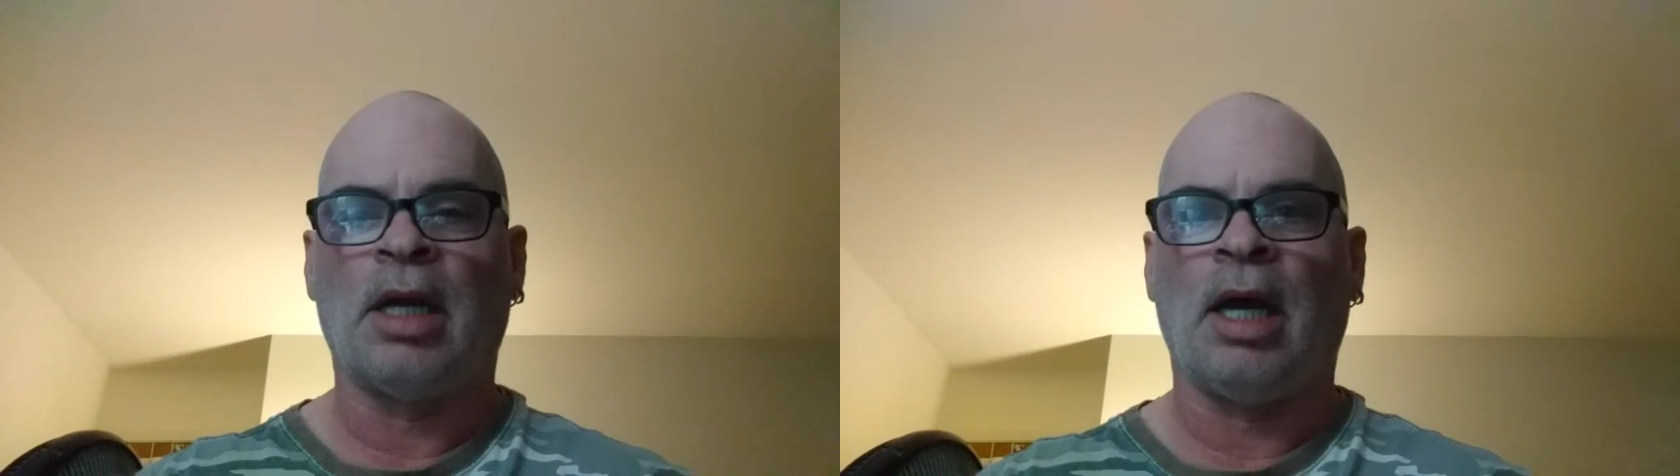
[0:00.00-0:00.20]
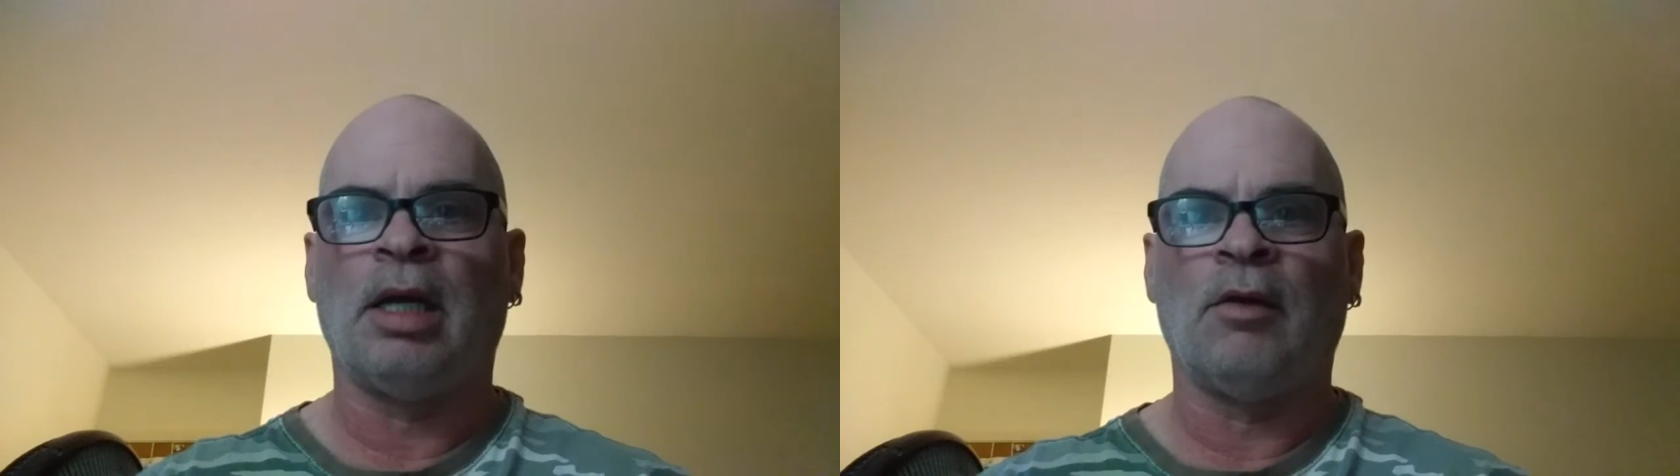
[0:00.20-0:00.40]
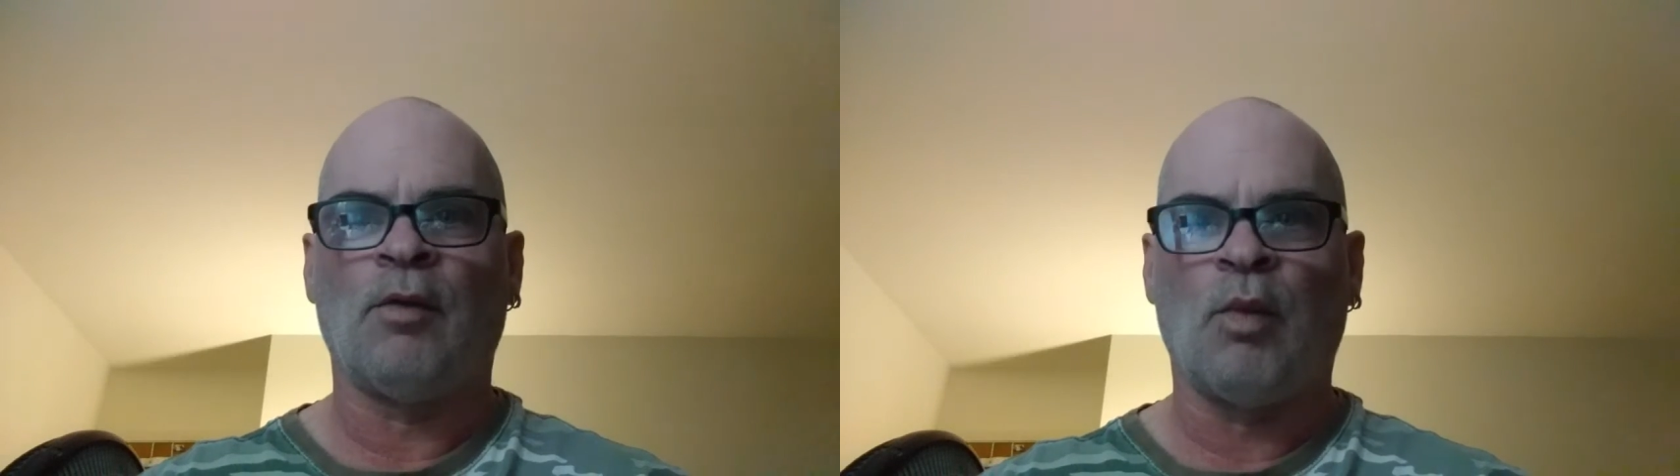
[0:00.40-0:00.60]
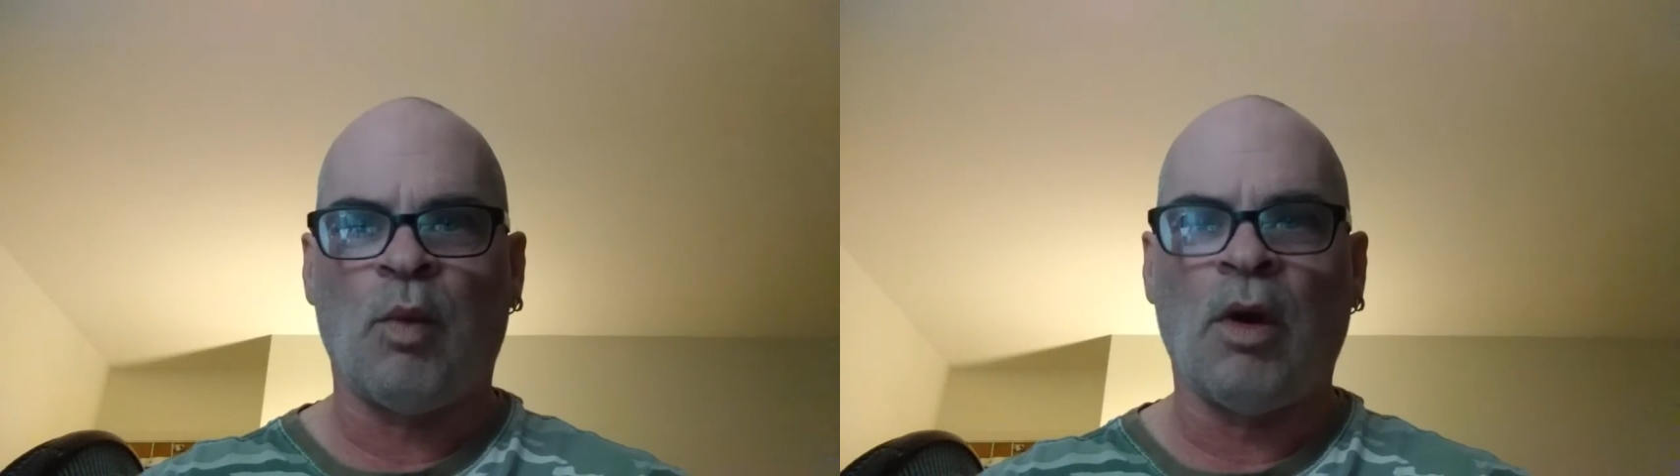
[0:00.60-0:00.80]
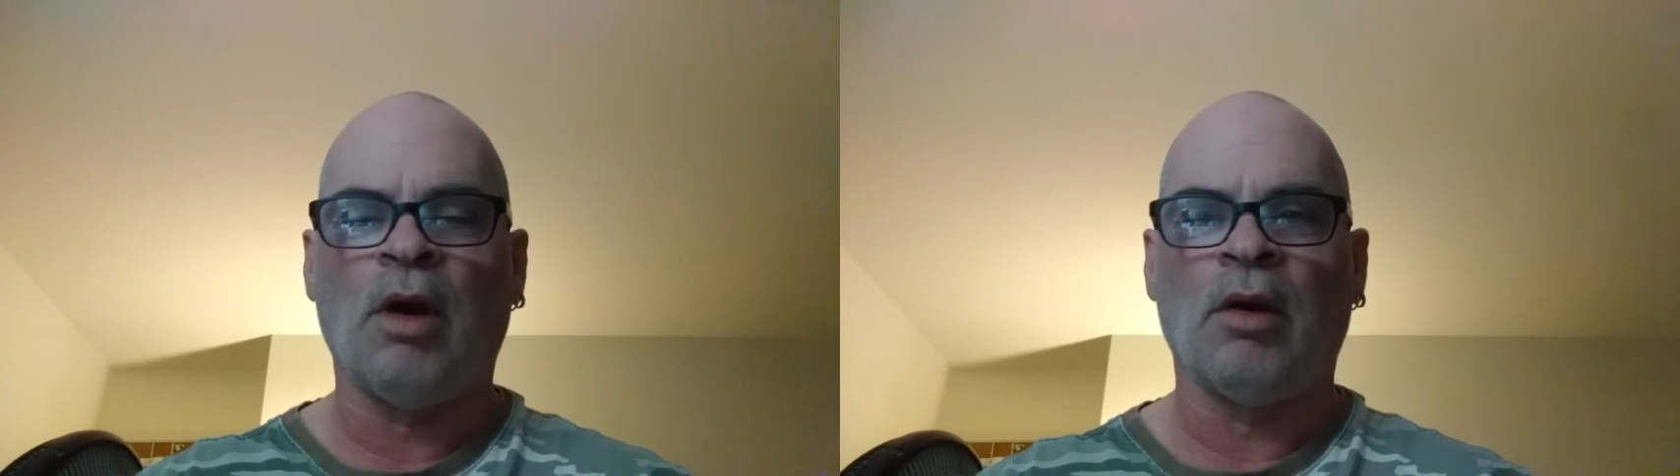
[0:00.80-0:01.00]
kind of
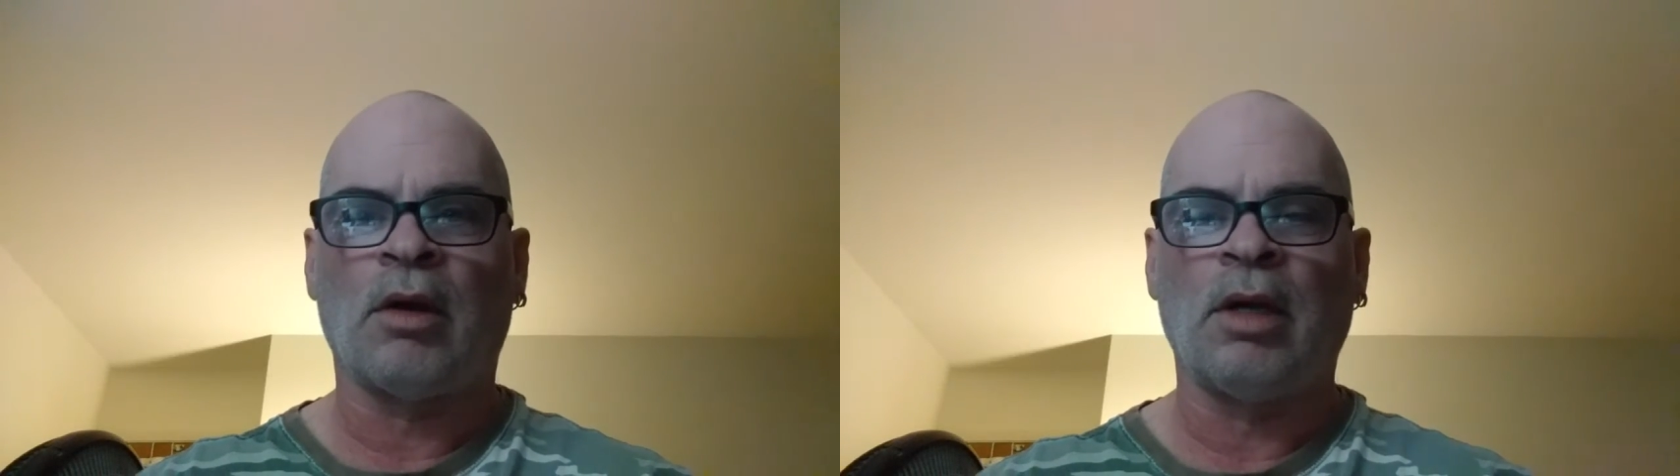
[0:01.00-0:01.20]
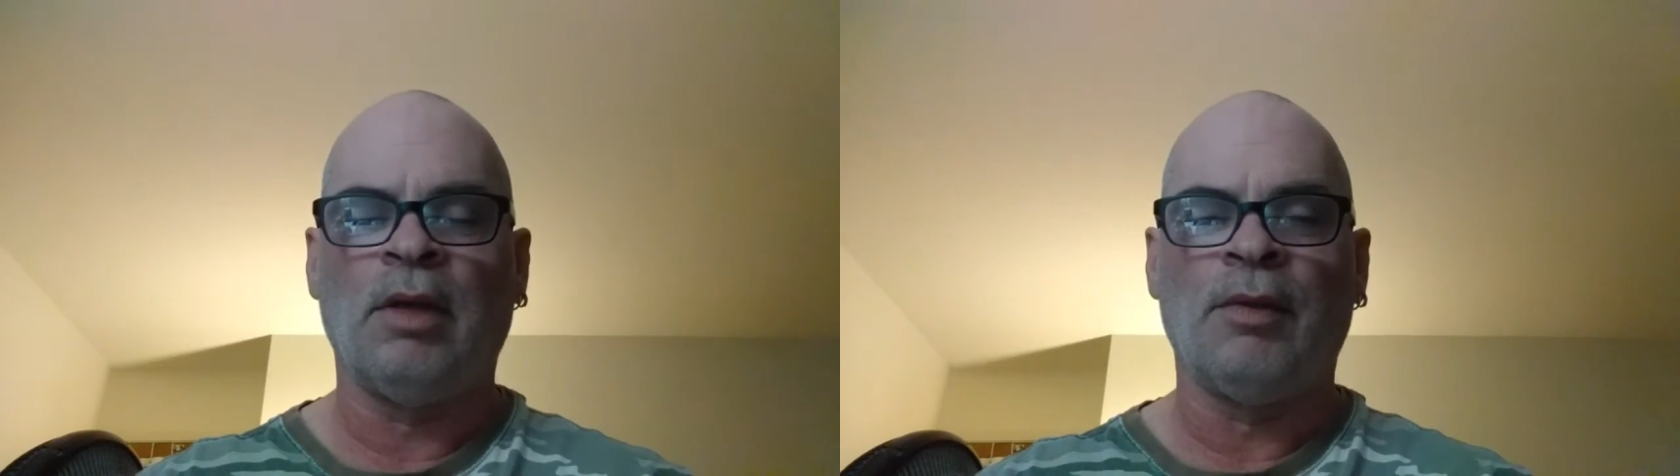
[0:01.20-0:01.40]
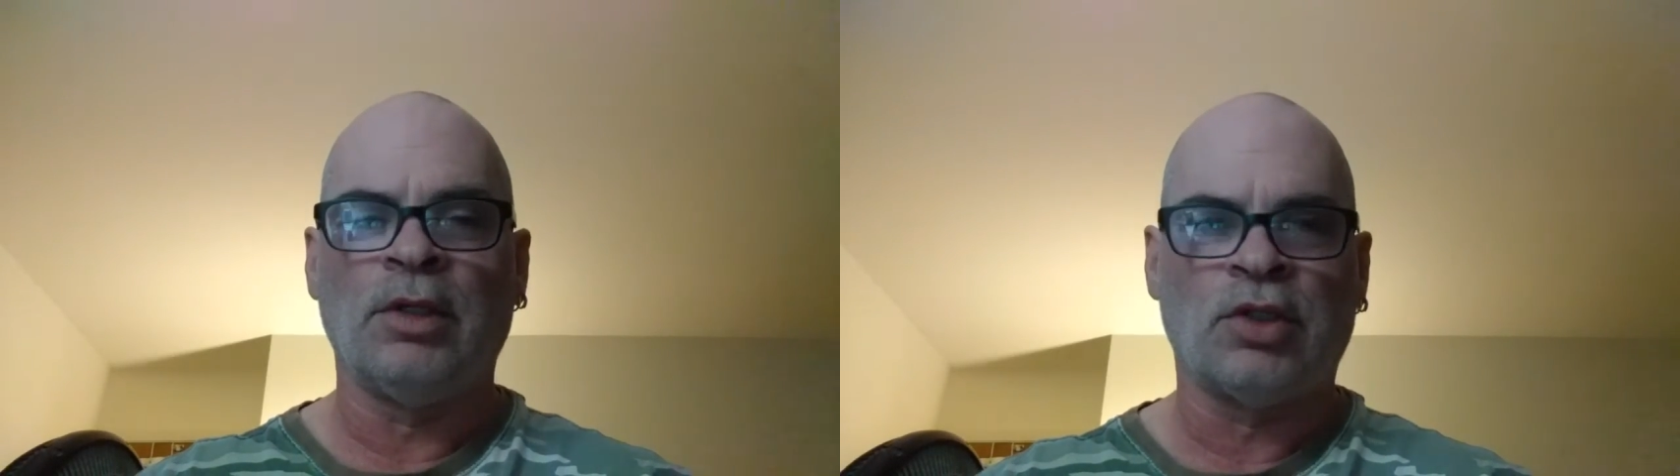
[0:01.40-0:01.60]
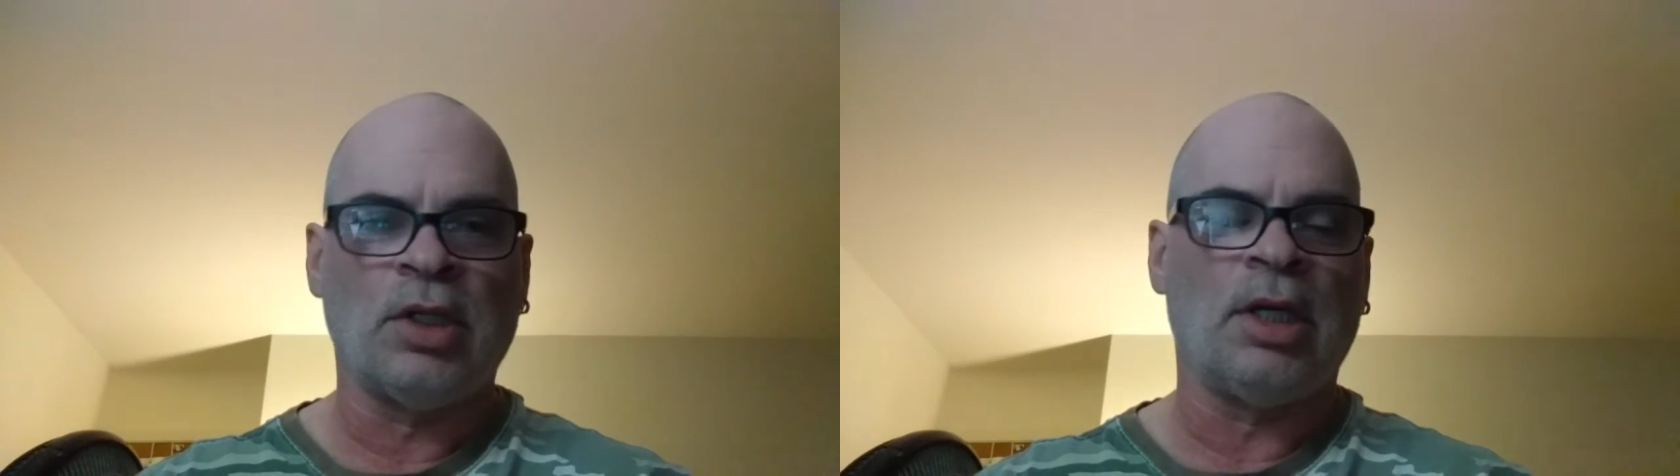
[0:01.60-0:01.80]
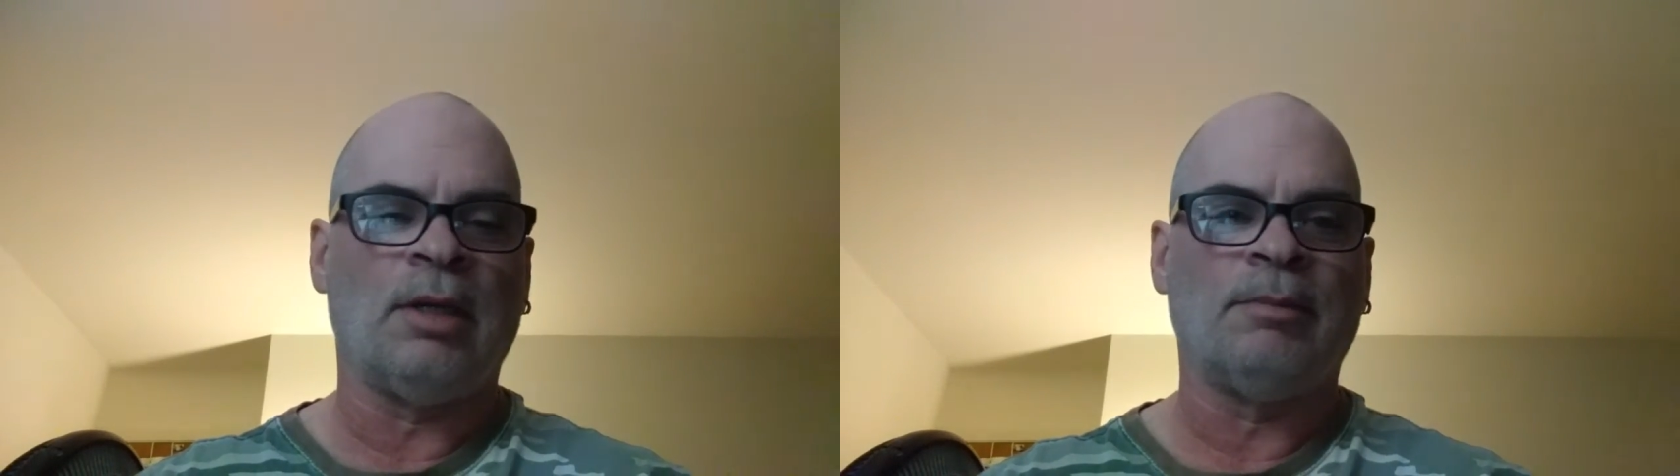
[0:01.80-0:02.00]
work in the
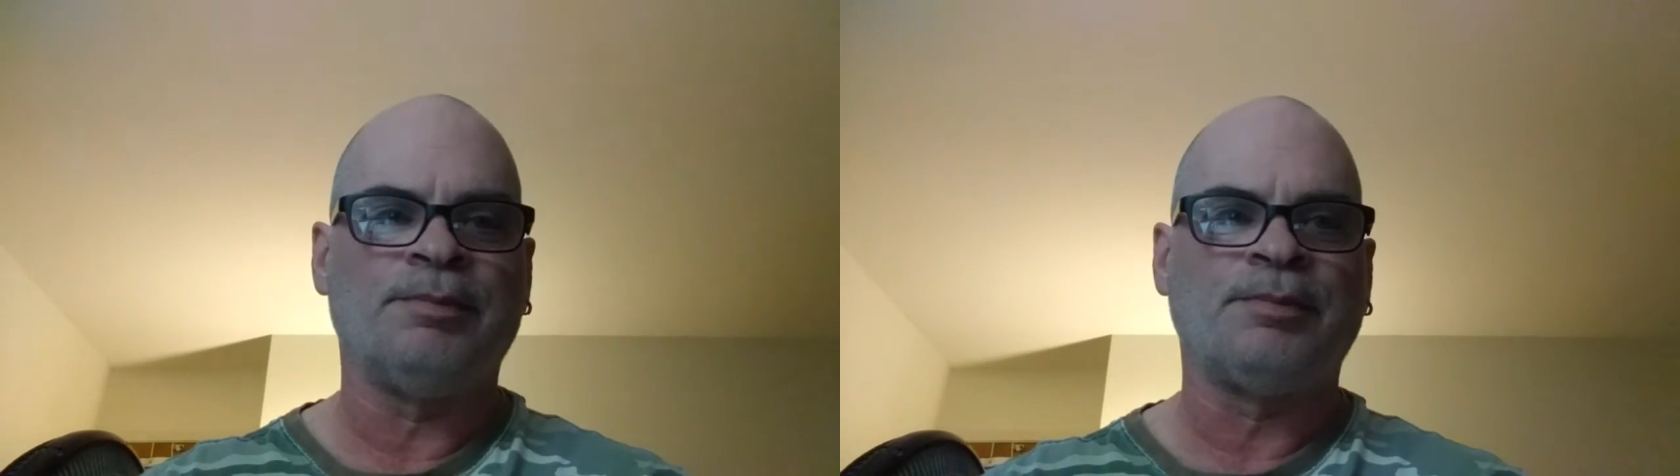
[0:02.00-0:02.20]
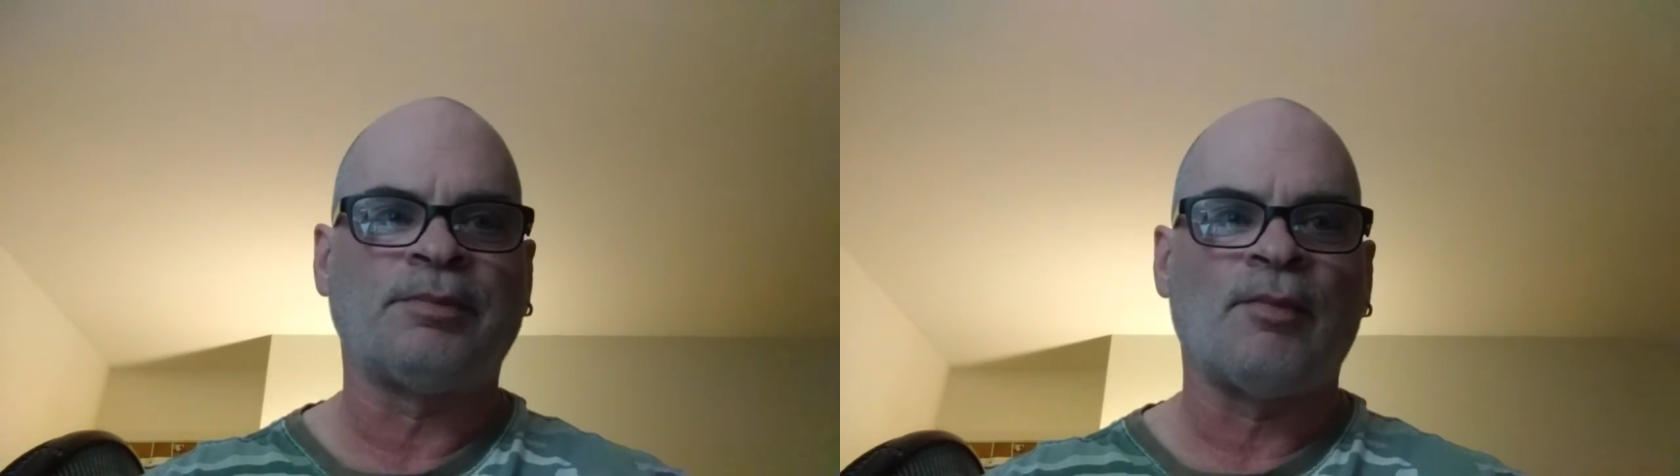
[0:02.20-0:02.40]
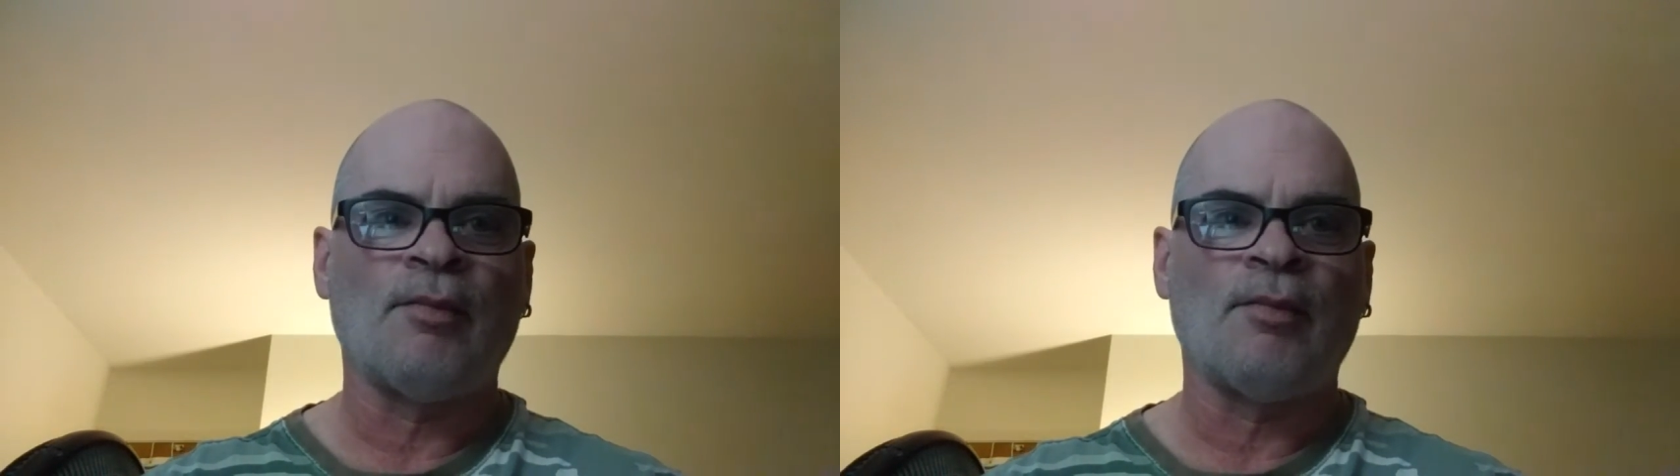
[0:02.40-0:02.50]
gym